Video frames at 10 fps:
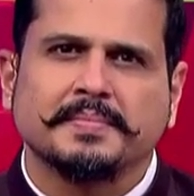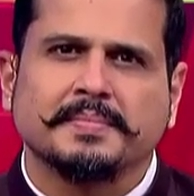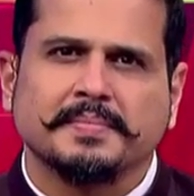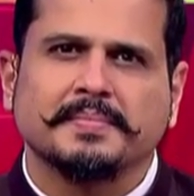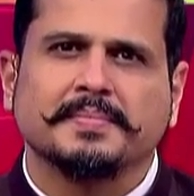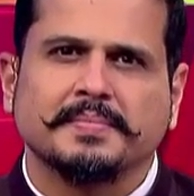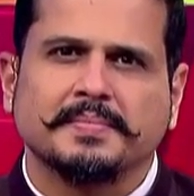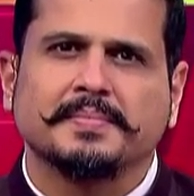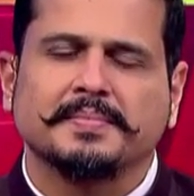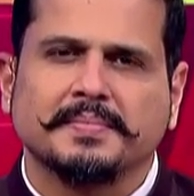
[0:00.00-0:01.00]

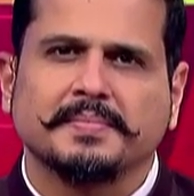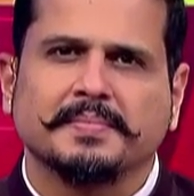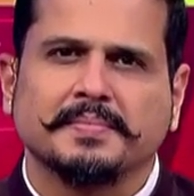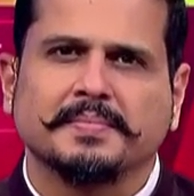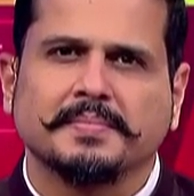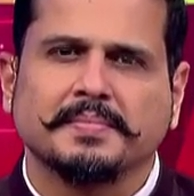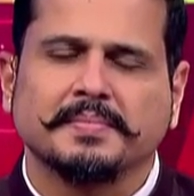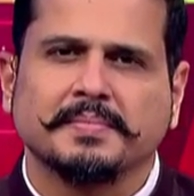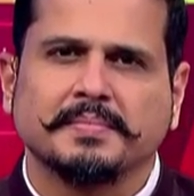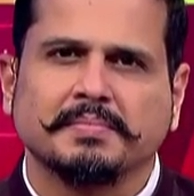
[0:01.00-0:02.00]
(silent)